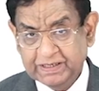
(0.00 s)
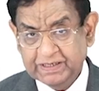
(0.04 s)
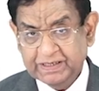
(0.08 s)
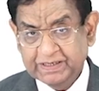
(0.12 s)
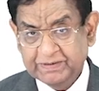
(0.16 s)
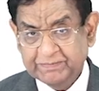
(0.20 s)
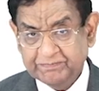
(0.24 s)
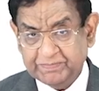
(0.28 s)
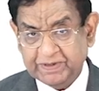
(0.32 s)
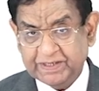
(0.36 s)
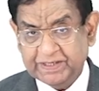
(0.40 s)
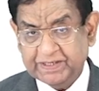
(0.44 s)

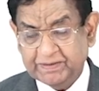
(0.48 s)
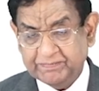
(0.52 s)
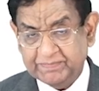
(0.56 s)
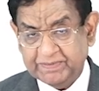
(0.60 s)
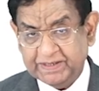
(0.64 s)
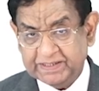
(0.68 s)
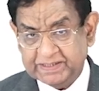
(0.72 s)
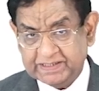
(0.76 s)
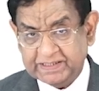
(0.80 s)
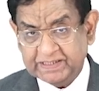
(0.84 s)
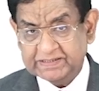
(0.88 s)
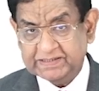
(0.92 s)
Patient
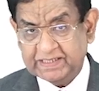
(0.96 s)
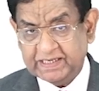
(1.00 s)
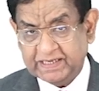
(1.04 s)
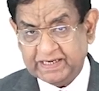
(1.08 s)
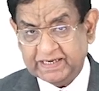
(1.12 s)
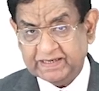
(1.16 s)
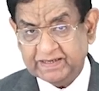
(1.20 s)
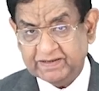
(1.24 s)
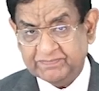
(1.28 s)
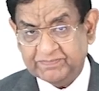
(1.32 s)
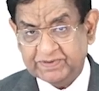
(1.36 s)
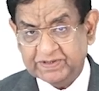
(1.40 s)
may just
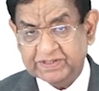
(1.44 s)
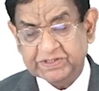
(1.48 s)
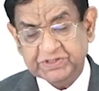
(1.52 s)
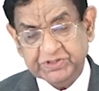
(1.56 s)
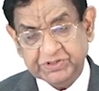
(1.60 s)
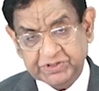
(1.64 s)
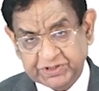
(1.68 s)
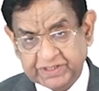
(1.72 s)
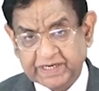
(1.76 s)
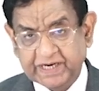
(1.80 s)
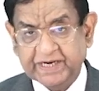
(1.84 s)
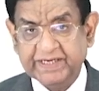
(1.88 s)
land up with
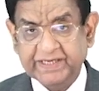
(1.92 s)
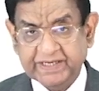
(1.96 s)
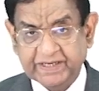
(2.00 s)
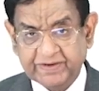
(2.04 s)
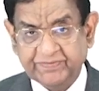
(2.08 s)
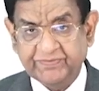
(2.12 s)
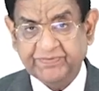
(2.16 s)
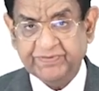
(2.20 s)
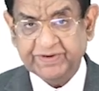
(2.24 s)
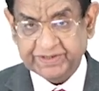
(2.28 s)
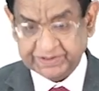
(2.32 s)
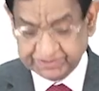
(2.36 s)

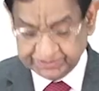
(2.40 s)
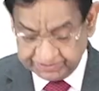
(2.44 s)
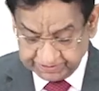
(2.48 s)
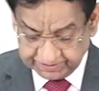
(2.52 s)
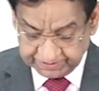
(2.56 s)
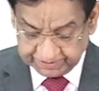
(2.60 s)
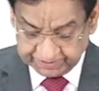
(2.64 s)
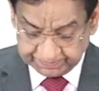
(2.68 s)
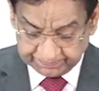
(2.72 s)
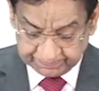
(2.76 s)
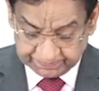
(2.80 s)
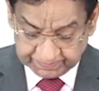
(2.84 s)
GIT
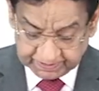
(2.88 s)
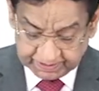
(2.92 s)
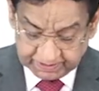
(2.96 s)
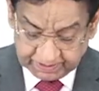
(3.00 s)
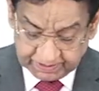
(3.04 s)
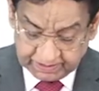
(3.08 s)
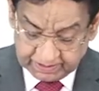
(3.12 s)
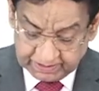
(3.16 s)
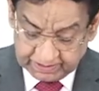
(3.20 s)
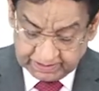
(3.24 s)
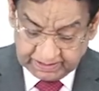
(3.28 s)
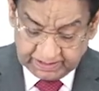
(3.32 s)
feature.
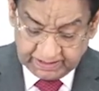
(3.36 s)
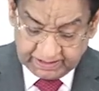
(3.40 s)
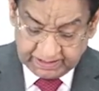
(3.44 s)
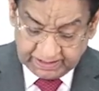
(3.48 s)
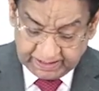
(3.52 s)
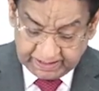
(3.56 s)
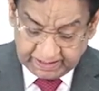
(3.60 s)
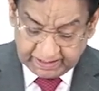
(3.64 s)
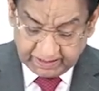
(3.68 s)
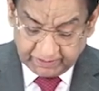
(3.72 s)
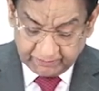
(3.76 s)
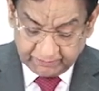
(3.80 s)

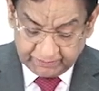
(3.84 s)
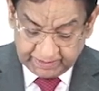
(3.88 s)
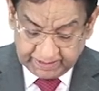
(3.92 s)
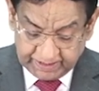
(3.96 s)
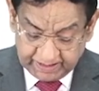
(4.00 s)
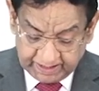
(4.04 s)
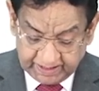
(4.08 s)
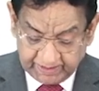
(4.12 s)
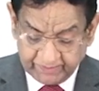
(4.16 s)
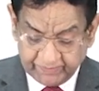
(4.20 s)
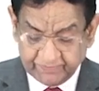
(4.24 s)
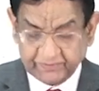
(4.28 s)
Now we
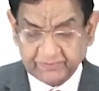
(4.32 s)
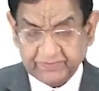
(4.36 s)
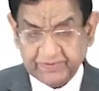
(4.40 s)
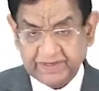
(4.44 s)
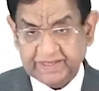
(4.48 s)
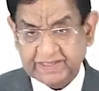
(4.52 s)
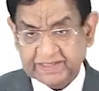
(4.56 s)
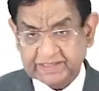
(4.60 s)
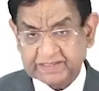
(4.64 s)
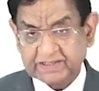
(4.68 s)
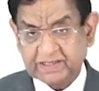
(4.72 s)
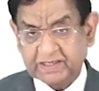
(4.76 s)

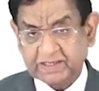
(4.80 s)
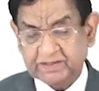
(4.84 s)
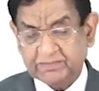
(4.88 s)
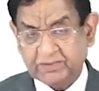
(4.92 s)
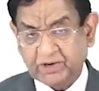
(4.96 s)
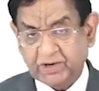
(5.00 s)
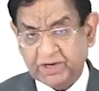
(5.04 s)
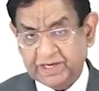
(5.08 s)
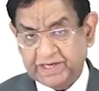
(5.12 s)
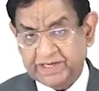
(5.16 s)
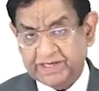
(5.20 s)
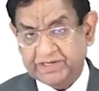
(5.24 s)
discussed
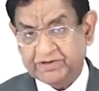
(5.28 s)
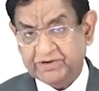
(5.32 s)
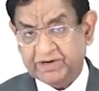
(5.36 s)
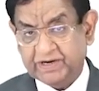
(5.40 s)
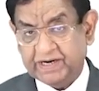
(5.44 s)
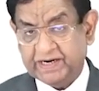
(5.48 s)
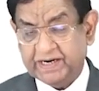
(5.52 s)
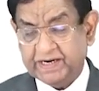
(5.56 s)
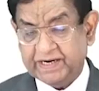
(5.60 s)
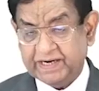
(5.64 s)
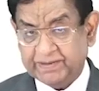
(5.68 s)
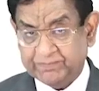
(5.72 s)
about
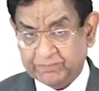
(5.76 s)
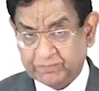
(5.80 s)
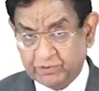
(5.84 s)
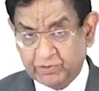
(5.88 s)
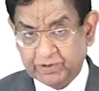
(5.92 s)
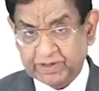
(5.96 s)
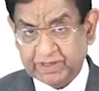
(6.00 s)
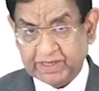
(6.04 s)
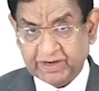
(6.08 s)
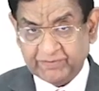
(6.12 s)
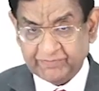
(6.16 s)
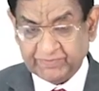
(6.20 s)
Legionella
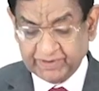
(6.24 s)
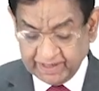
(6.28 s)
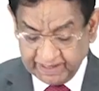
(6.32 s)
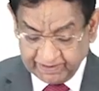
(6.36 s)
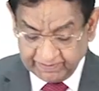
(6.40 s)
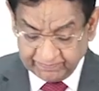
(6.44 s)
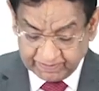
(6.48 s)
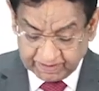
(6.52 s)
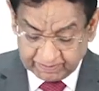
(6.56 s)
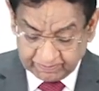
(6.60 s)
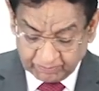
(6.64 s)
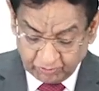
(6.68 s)
pneumonia. We
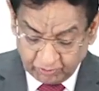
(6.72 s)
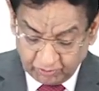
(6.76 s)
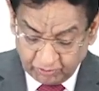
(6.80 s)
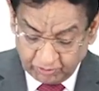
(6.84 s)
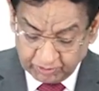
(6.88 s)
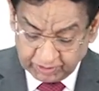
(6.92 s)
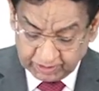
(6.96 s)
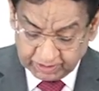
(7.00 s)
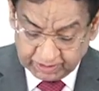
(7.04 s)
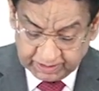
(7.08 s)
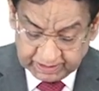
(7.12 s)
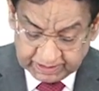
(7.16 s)
have one
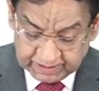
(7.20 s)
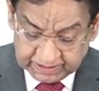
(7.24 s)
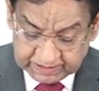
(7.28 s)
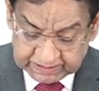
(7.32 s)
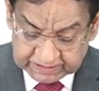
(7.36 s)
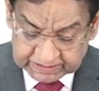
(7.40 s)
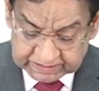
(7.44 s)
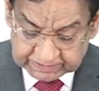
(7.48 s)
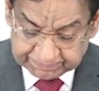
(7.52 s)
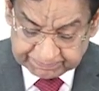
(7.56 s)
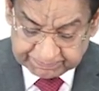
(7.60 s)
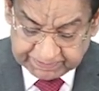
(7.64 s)
more
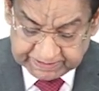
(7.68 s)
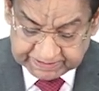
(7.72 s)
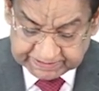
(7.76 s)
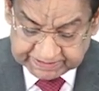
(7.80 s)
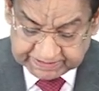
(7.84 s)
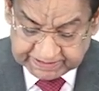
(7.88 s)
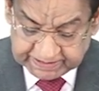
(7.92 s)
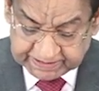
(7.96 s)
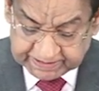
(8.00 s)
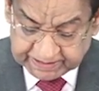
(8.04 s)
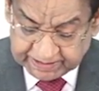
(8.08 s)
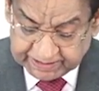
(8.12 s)

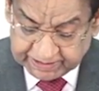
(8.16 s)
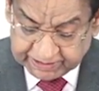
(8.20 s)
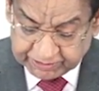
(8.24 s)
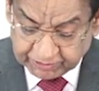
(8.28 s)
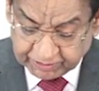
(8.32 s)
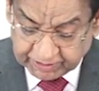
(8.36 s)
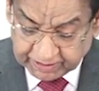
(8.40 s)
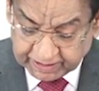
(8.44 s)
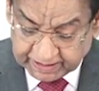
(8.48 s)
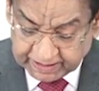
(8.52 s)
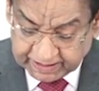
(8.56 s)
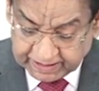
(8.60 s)
species,
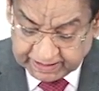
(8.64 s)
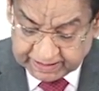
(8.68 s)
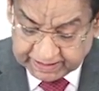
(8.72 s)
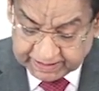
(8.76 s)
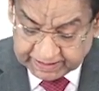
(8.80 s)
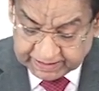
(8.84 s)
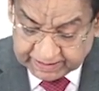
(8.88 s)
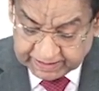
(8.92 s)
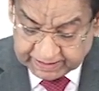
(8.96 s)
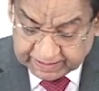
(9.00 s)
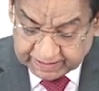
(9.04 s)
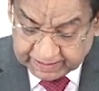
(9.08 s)
Legionella
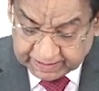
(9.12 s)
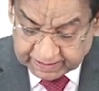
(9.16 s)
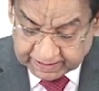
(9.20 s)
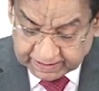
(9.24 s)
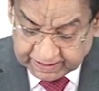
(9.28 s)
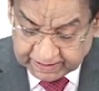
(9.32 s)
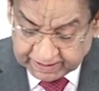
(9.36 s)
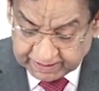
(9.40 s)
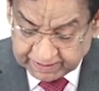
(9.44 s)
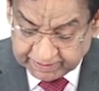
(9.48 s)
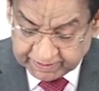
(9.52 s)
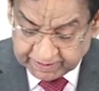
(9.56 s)

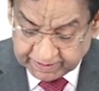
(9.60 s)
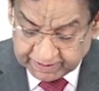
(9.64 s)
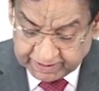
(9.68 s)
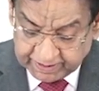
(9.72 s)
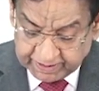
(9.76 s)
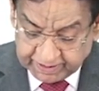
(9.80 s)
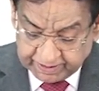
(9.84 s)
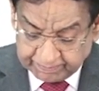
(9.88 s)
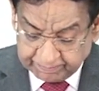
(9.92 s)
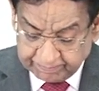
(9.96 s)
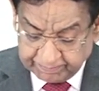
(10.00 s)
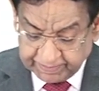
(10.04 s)

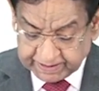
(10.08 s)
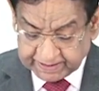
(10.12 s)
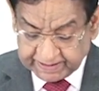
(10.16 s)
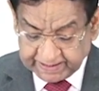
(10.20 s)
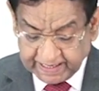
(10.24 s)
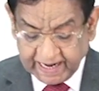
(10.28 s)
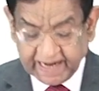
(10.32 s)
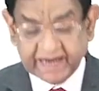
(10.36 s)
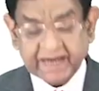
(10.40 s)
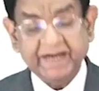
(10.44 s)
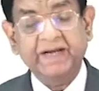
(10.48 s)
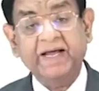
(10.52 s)

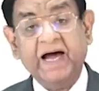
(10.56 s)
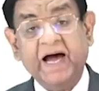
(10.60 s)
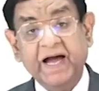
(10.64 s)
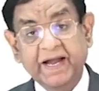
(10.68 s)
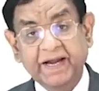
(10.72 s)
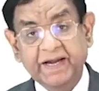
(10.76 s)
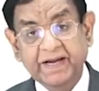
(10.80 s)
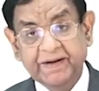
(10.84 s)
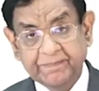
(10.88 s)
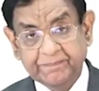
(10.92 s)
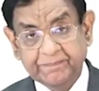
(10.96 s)
migdalii.